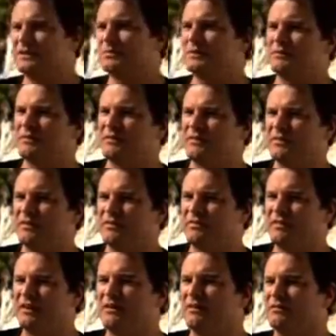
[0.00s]
Once the,
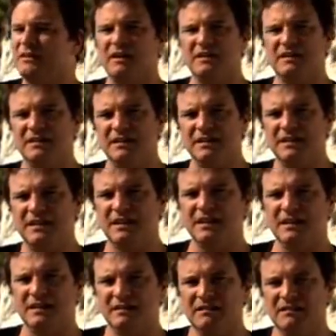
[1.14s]
the fear of dancing and
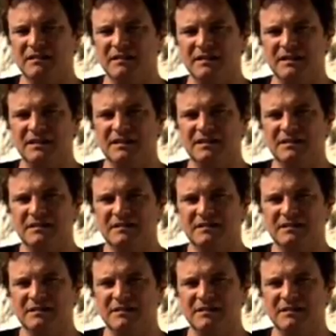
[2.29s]
singing has